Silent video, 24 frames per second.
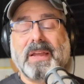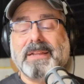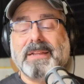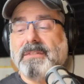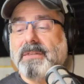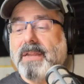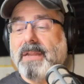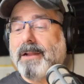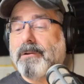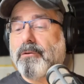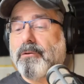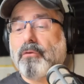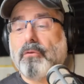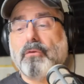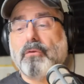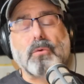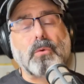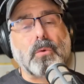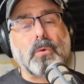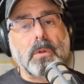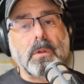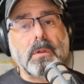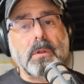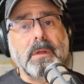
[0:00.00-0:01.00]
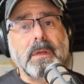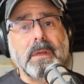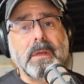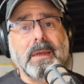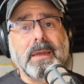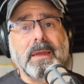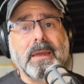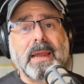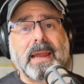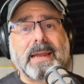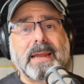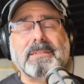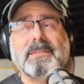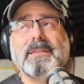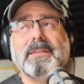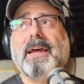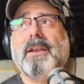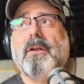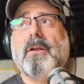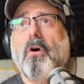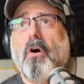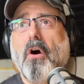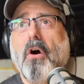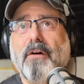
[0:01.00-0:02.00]
It's not cruel. It's
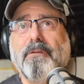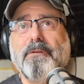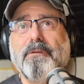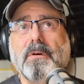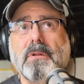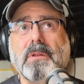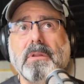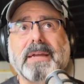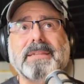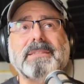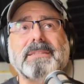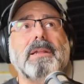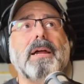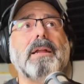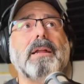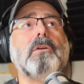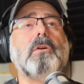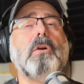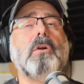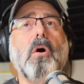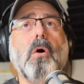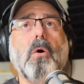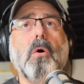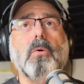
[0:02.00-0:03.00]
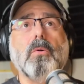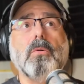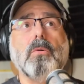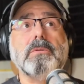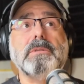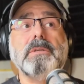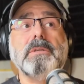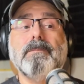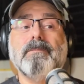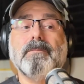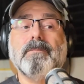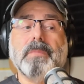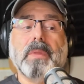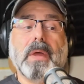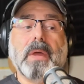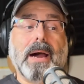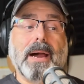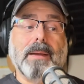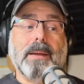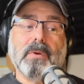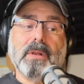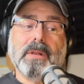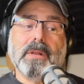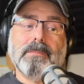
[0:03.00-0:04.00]
not awful. It's not cold.
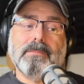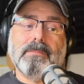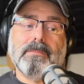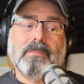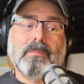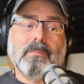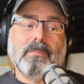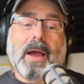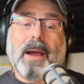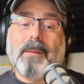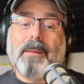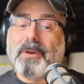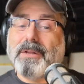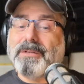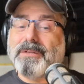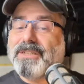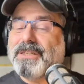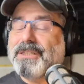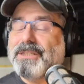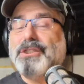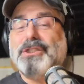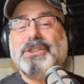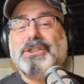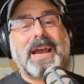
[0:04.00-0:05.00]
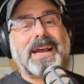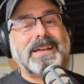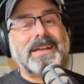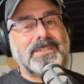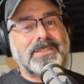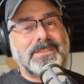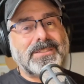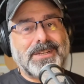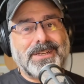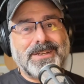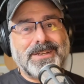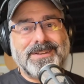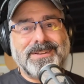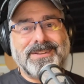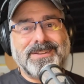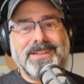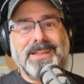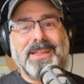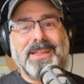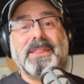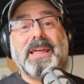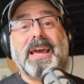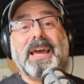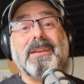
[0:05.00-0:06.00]
I'm going to I'm going to suggest
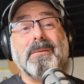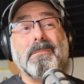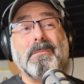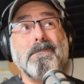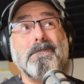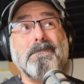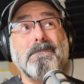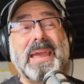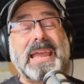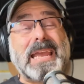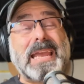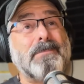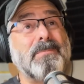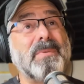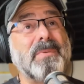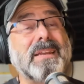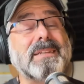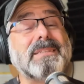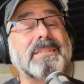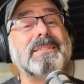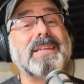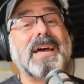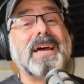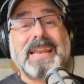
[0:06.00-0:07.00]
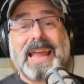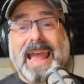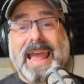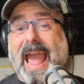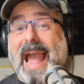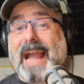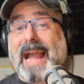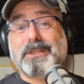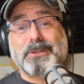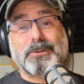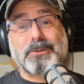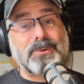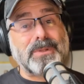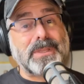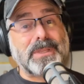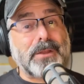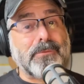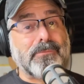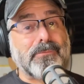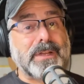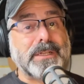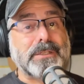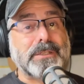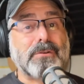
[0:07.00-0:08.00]
that maybe it's not
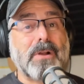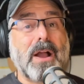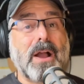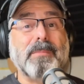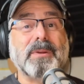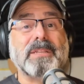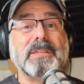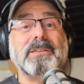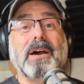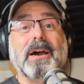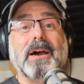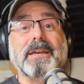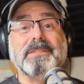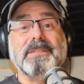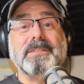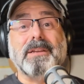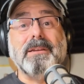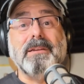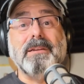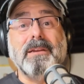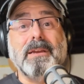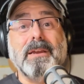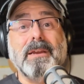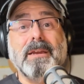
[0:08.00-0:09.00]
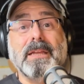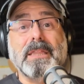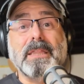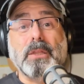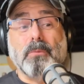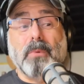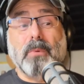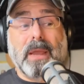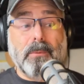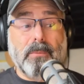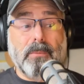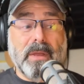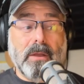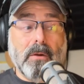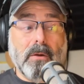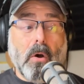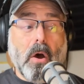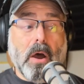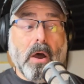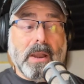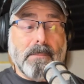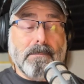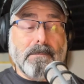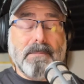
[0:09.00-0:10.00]
actually re-traumatizing the way we
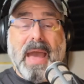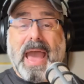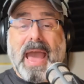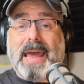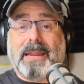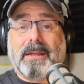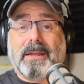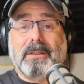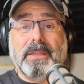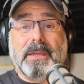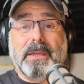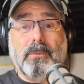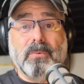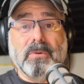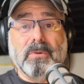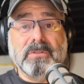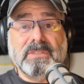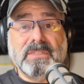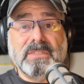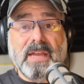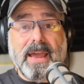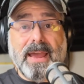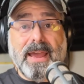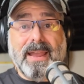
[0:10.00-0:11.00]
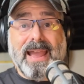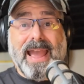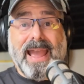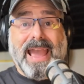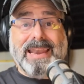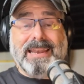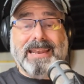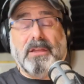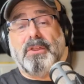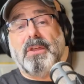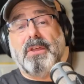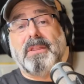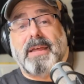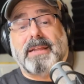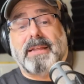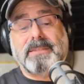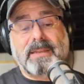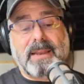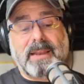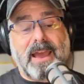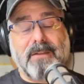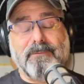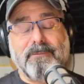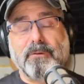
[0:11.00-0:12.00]
automatically will say anything
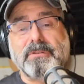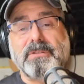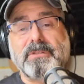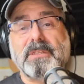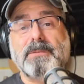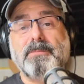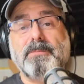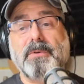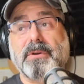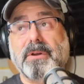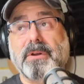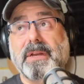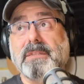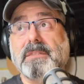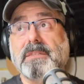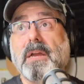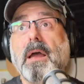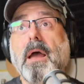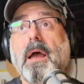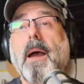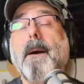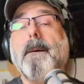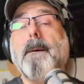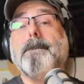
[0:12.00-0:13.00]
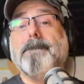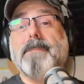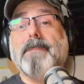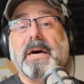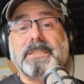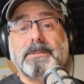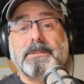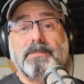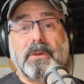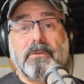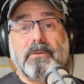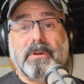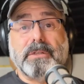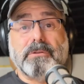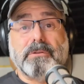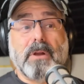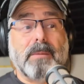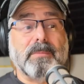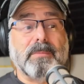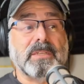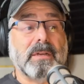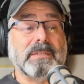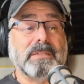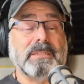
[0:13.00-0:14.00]
that's an adverse experience must be
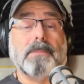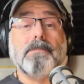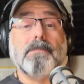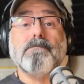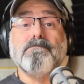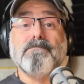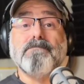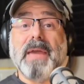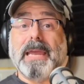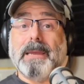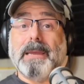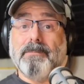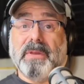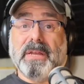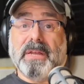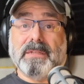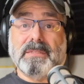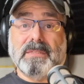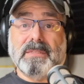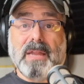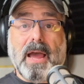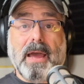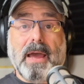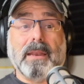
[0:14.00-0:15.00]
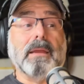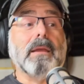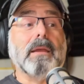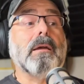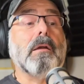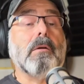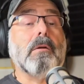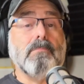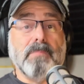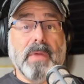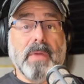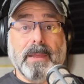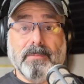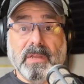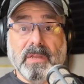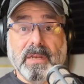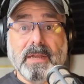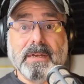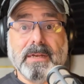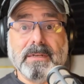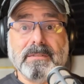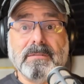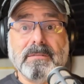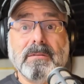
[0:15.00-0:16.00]
re-traumatizing. Maybe it's not. Maybe
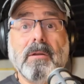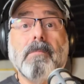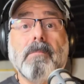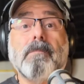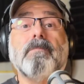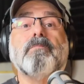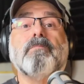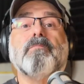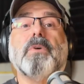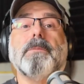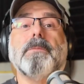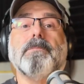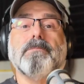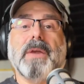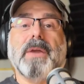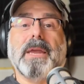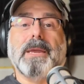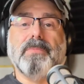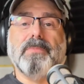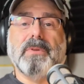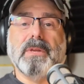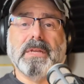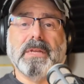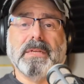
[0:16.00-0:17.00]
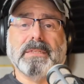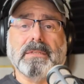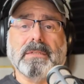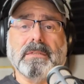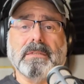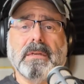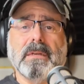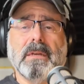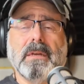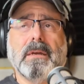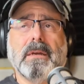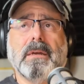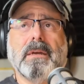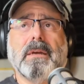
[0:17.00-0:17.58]
it is, but maybe it isn't.